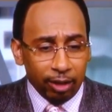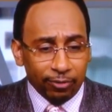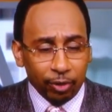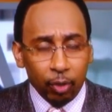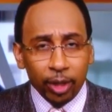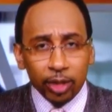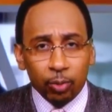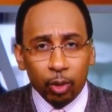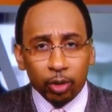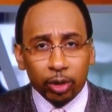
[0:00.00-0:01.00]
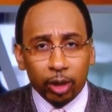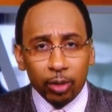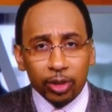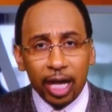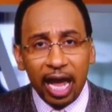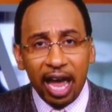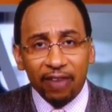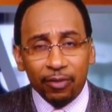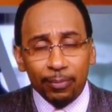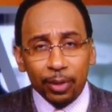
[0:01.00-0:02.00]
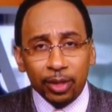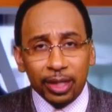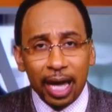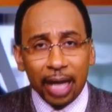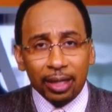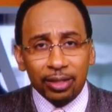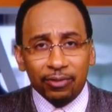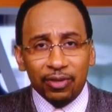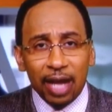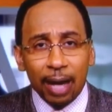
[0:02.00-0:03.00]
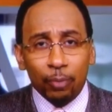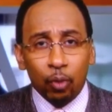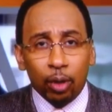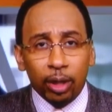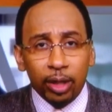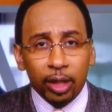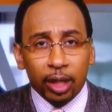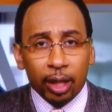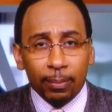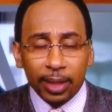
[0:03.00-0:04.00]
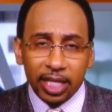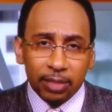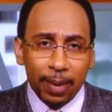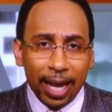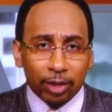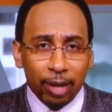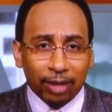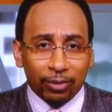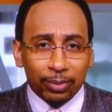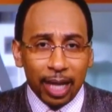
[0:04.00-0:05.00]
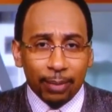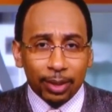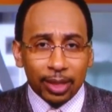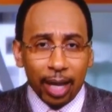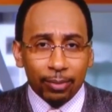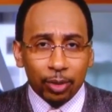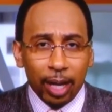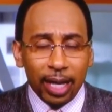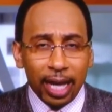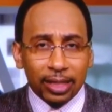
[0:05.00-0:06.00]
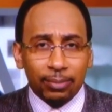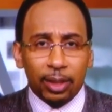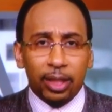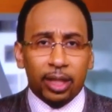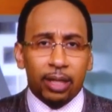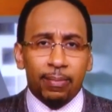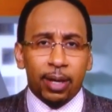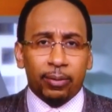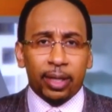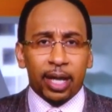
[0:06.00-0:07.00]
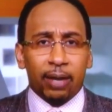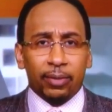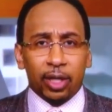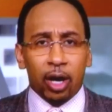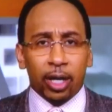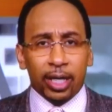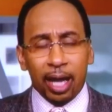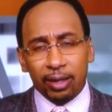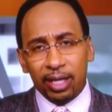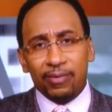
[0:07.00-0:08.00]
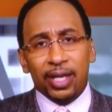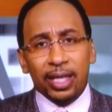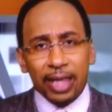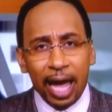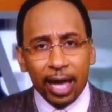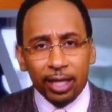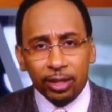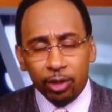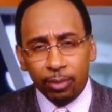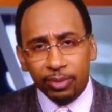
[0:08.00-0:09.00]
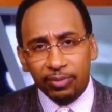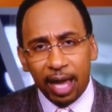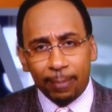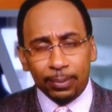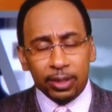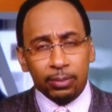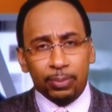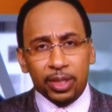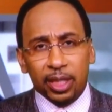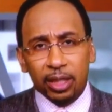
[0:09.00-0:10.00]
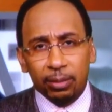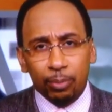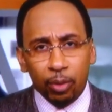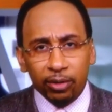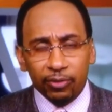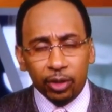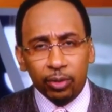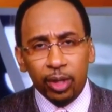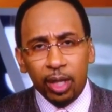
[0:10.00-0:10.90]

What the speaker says: Floyd is worth close to $500 million, if not more. But he's backtracked from time to time, so I'd ask him to look in the mirror in that regard, and I'll leave it at that in terms of that particular point of view.